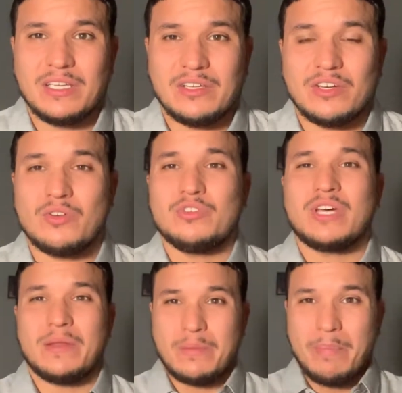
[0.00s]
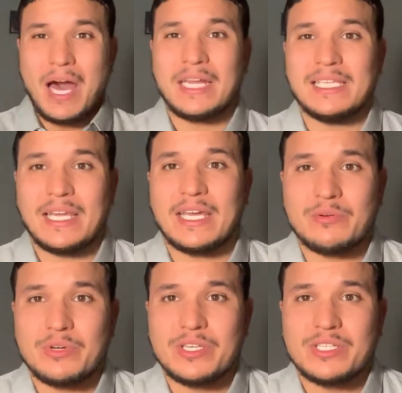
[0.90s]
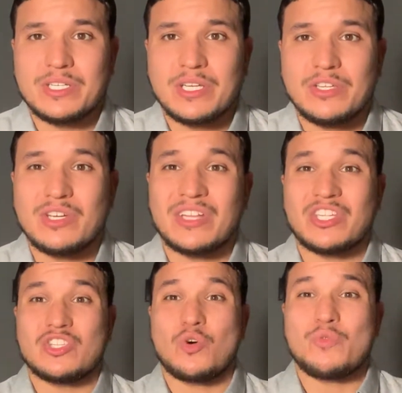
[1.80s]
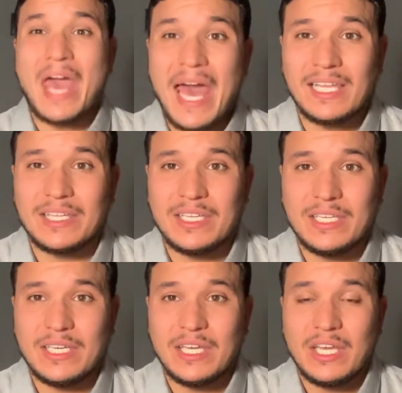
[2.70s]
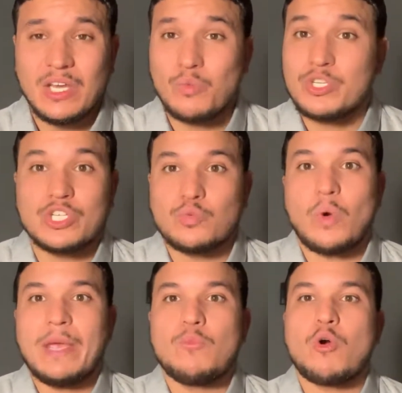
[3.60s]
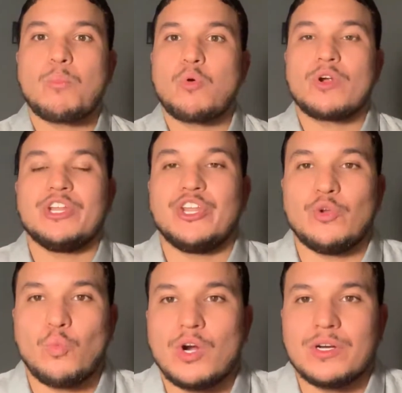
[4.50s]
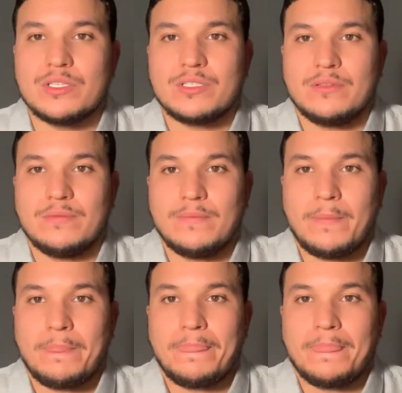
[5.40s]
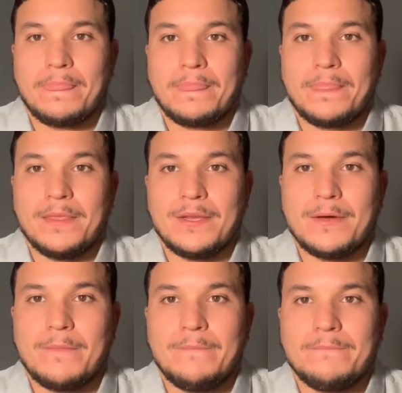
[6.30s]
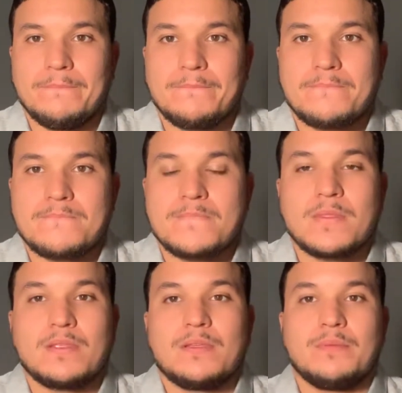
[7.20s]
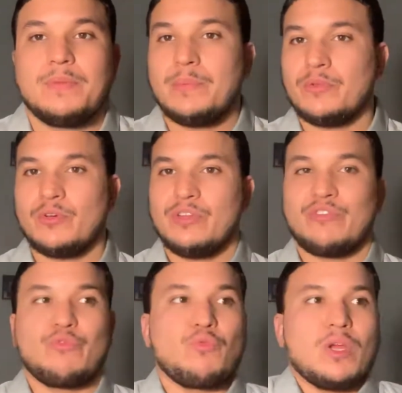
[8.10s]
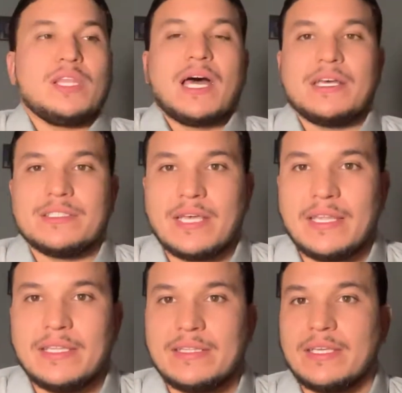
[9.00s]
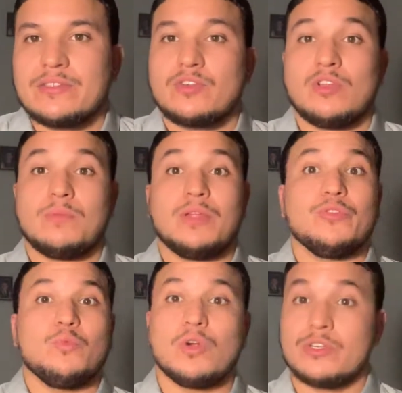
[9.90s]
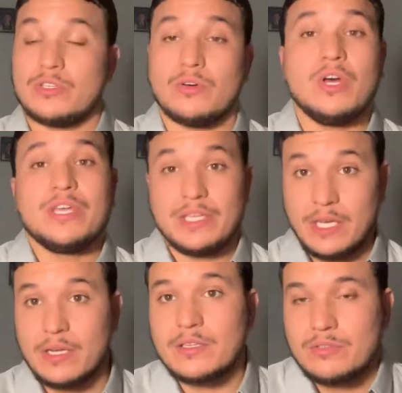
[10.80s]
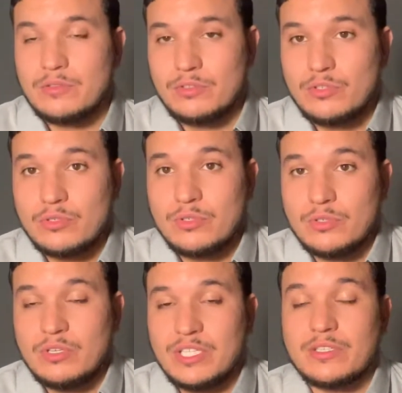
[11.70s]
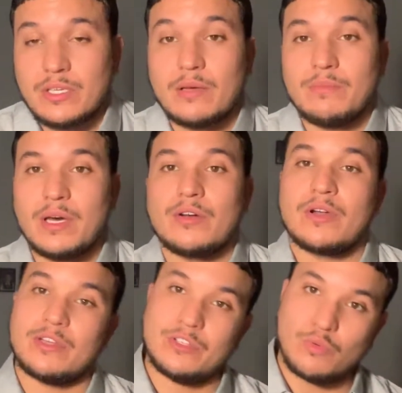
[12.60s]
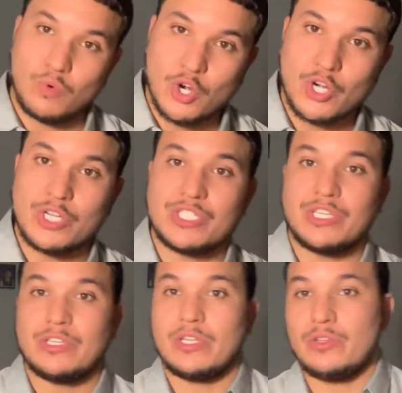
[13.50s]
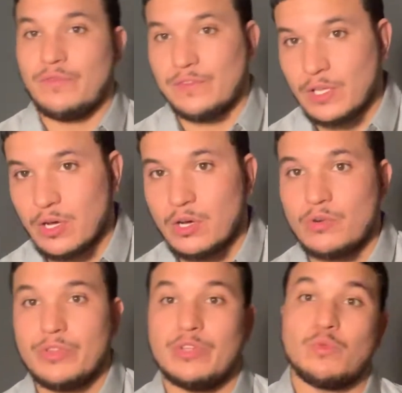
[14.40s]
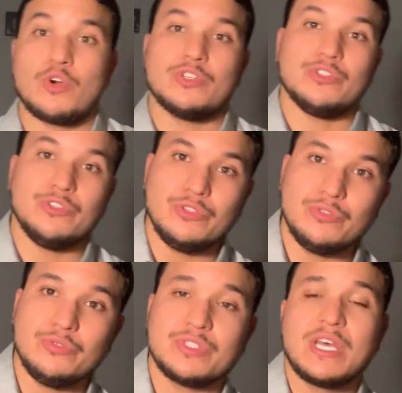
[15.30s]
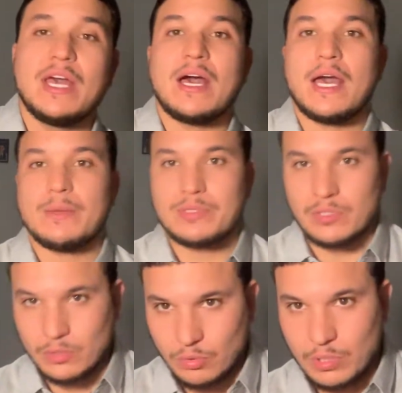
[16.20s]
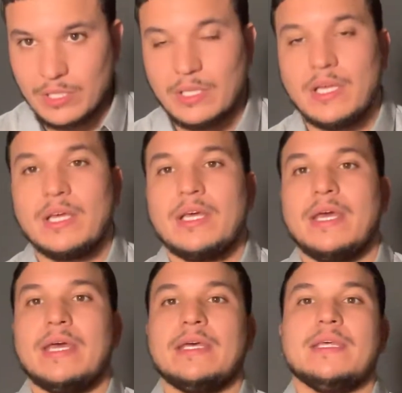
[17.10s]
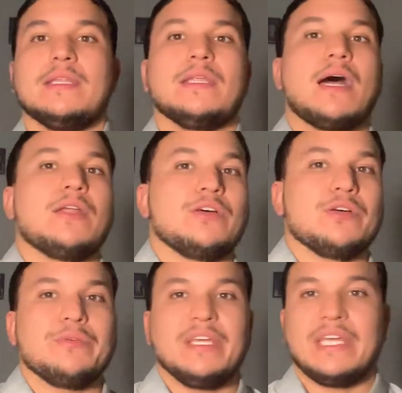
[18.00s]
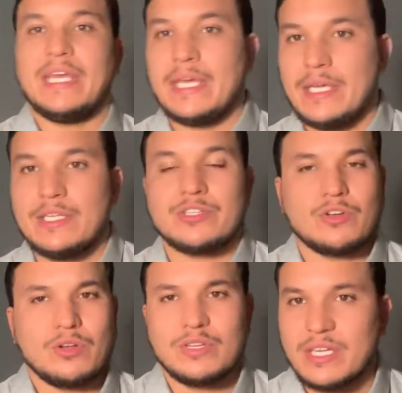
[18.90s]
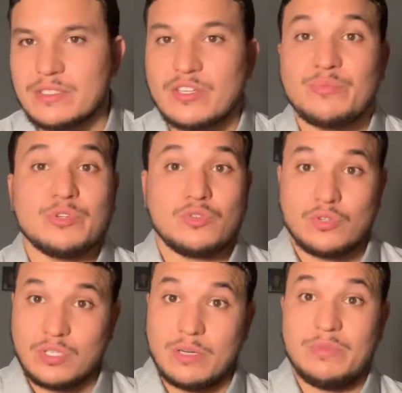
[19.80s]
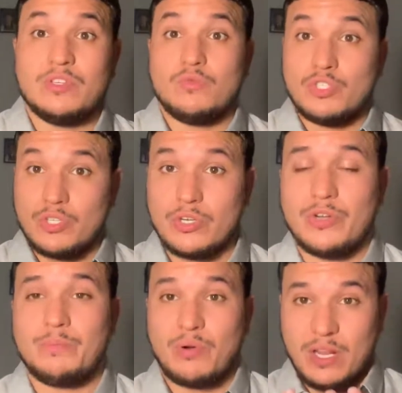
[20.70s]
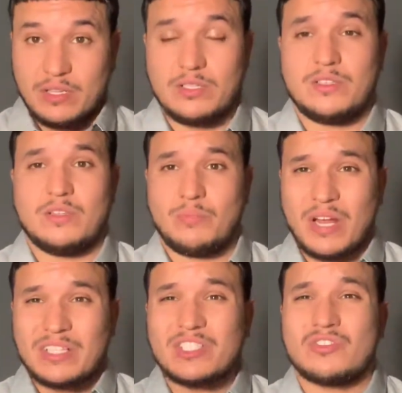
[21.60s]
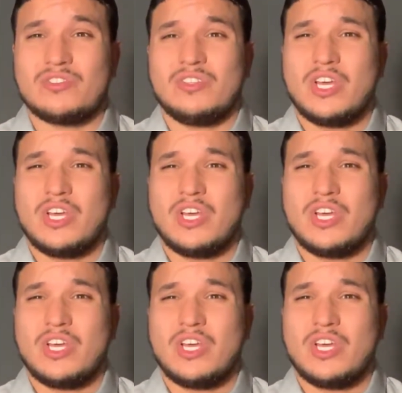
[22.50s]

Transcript: You know, you got the body language, you got the tonality, which is way more important than the words. You know? People don't even realize that. They think it's all about the words. No, yeah, you you, you need to get better at your words and, and the flow and the words you use. Absolutely. And and how to engage and all of that stuff, but you also gotta be good with your practice practice your